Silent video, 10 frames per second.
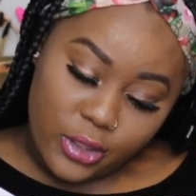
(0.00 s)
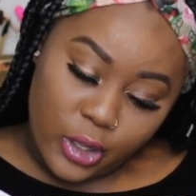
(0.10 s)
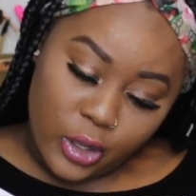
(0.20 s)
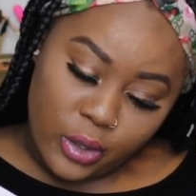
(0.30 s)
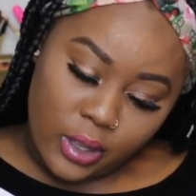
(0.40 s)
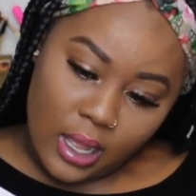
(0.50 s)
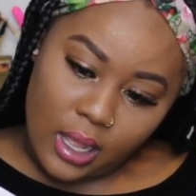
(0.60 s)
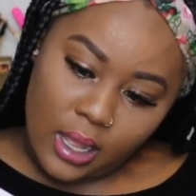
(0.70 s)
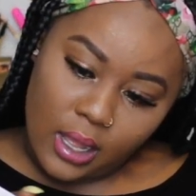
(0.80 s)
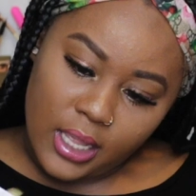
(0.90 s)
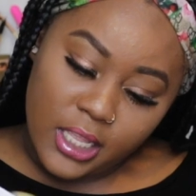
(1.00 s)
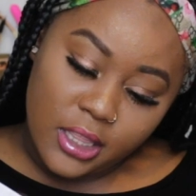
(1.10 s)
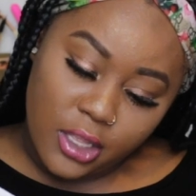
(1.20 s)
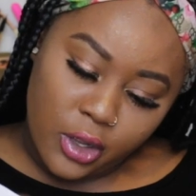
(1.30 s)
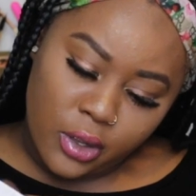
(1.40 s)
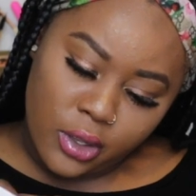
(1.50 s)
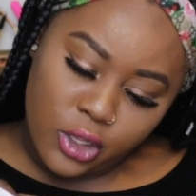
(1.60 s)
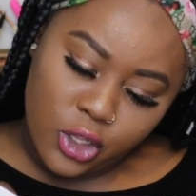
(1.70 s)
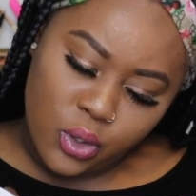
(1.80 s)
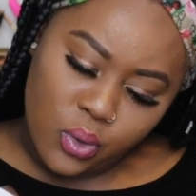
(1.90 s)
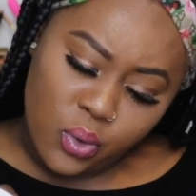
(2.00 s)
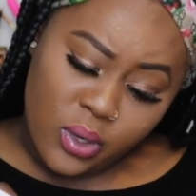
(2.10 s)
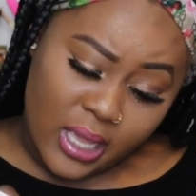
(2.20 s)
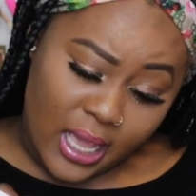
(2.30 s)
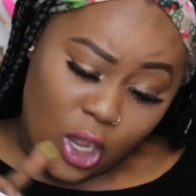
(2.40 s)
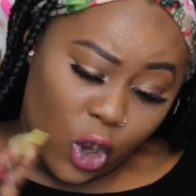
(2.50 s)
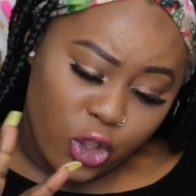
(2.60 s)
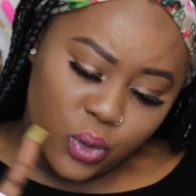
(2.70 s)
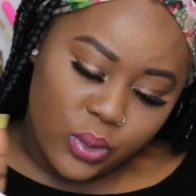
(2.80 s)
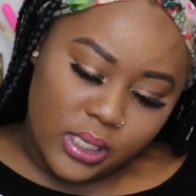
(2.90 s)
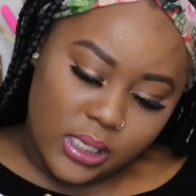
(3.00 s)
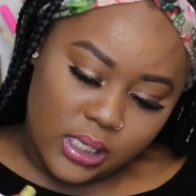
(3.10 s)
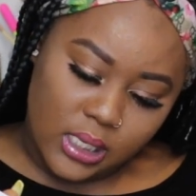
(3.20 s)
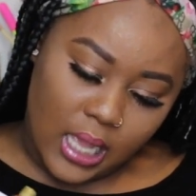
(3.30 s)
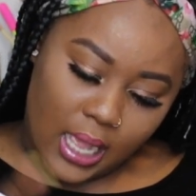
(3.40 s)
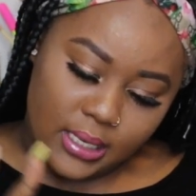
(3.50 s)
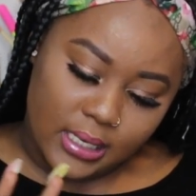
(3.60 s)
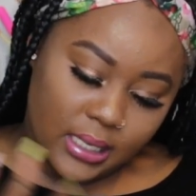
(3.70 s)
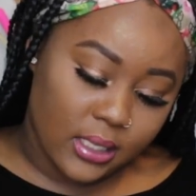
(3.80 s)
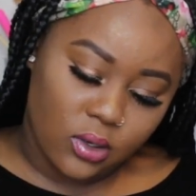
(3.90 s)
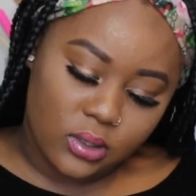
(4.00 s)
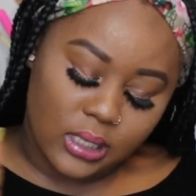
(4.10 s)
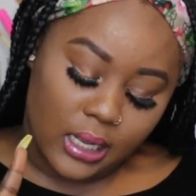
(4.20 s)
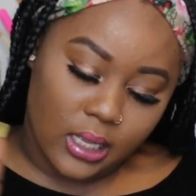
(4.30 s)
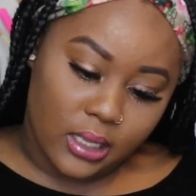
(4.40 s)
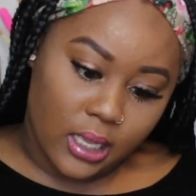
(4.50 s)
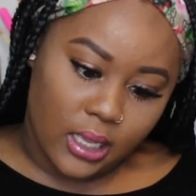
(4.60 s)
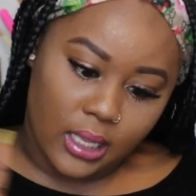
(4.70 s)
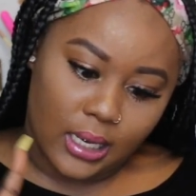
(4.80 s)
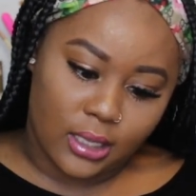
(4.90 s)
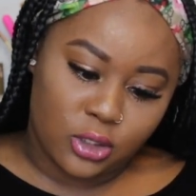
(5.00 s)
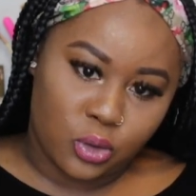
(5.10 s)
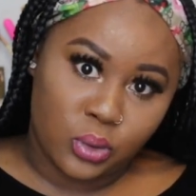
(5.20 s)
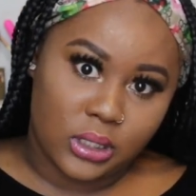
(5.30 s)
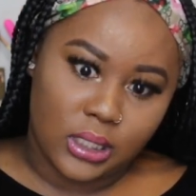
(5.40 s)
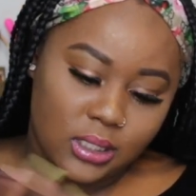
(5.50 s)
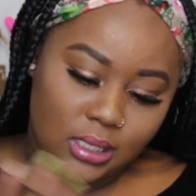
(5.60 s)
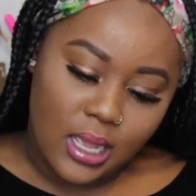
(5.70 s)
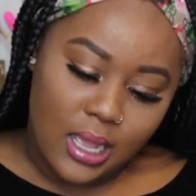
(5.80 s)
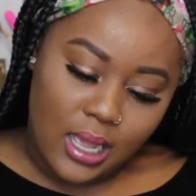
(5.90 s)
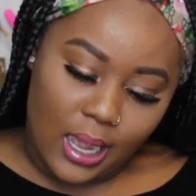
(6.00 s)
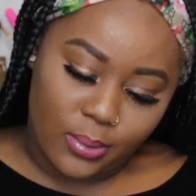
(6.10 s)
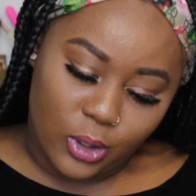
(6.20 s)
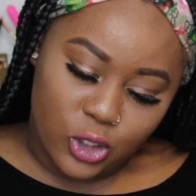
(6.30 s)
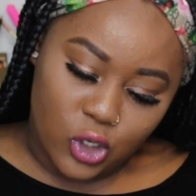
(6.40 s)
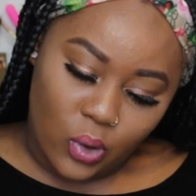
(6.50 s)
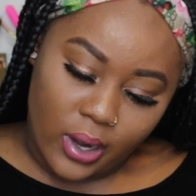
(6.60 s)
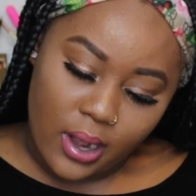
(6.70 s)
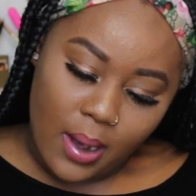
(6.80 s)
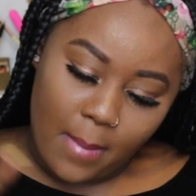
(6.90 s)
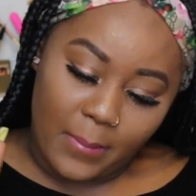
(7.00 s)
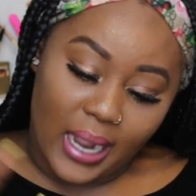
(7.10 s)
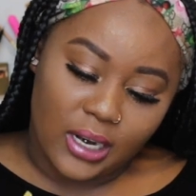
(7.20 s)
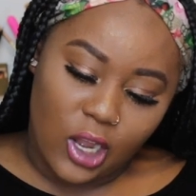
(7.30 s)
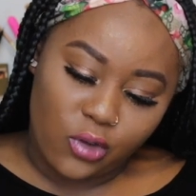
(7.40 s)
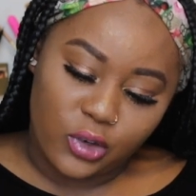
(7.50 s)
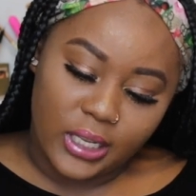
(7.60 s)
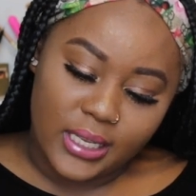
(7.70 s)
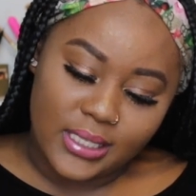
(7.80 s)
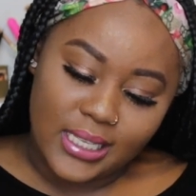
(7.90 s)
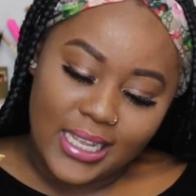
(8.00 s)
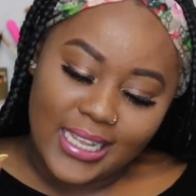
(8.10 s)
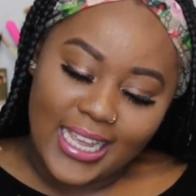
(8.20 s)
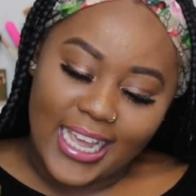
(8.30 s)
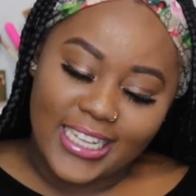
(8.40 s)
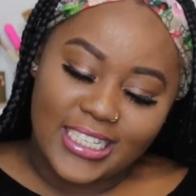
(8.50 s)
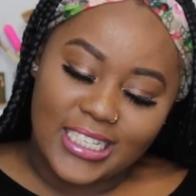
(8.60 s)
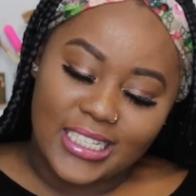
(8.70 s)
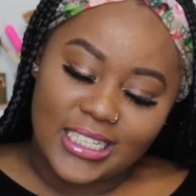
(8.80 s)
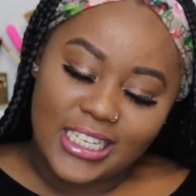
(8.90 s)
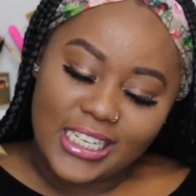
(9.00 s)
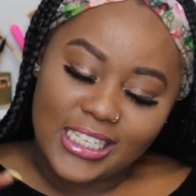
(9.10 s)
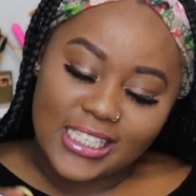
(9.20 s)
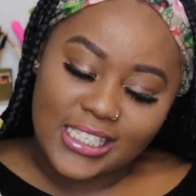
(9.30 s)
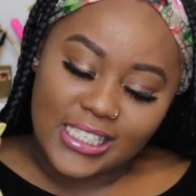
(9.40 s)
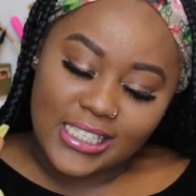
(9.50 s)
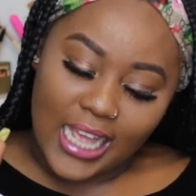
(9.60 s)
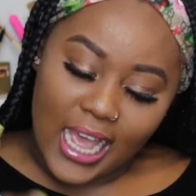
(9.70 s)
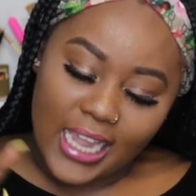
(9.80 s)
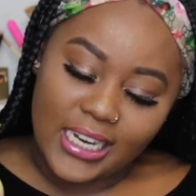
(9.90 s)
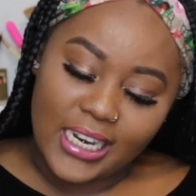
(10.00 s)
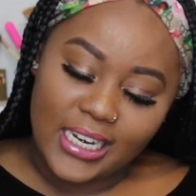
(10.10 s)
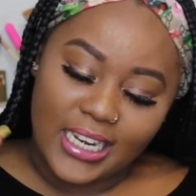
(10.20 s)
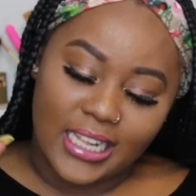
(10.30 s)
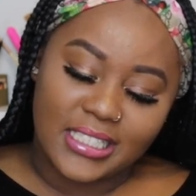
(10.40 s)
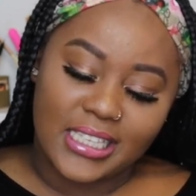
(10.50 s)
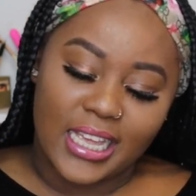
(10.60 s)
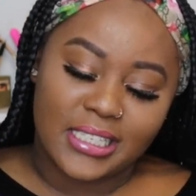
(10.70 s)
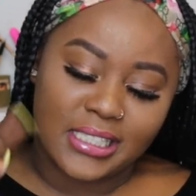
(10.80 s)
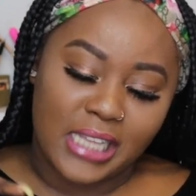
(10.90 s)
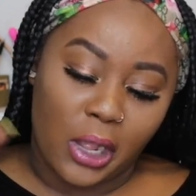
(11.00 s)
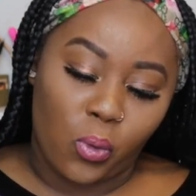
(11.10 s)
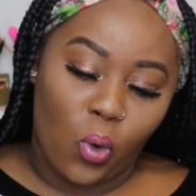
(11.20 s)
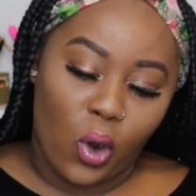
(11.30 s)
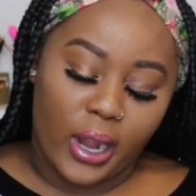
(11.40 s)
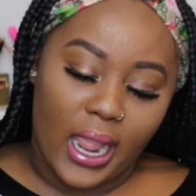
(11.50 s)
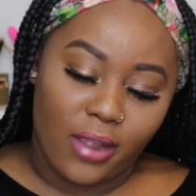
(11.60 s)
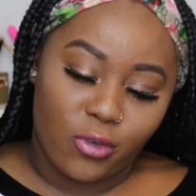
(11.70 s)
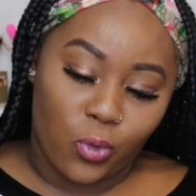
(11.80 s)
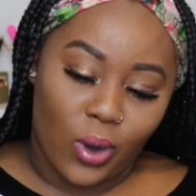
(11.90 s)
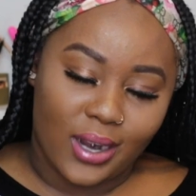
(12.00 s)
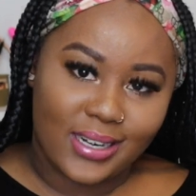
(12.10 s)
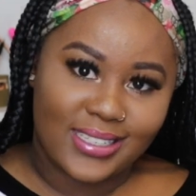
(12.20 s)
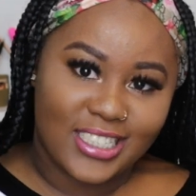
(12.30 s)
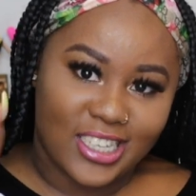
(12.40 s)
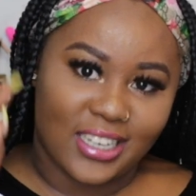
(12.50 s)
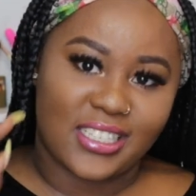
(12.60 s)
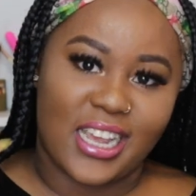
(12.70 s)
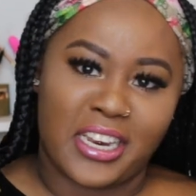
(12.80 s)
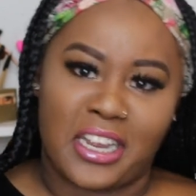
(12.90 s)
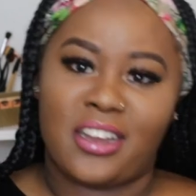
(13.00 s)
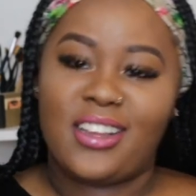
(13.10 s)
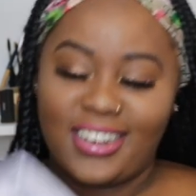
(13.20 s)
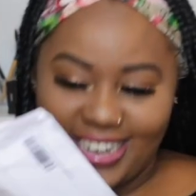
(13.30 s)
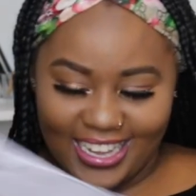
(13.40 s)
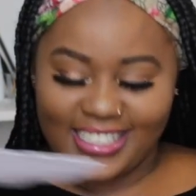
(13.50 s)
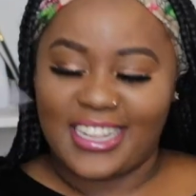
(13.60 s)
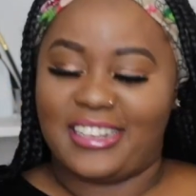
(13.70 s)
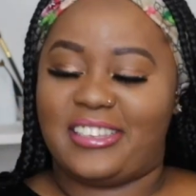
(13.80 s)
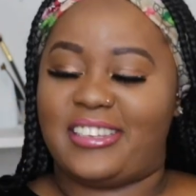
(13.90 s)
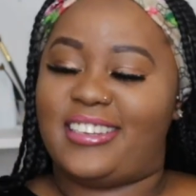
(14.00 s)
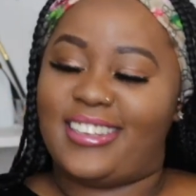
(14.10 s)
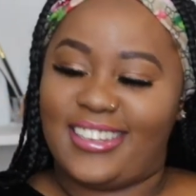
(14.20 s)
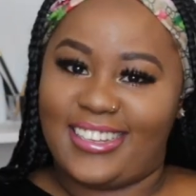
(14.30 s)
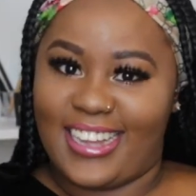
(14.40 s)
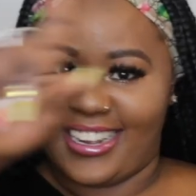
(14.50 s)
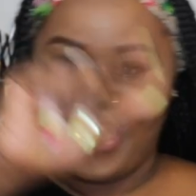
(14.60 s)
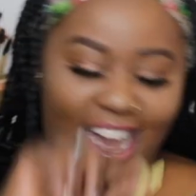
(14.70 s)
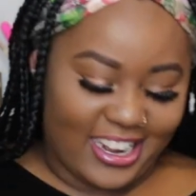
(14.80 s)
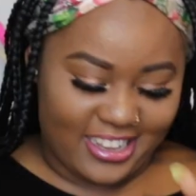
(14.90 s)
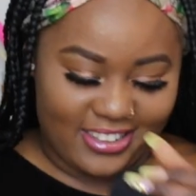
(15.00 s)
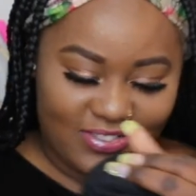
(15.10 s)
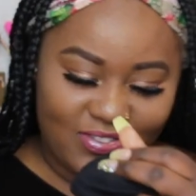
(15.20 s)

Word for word: in the UK or UCC. It looks like a K and like two C's, I'm not sure, my lovelies. And she signed, then says stay woke everyone, Shantania. That's it, got it.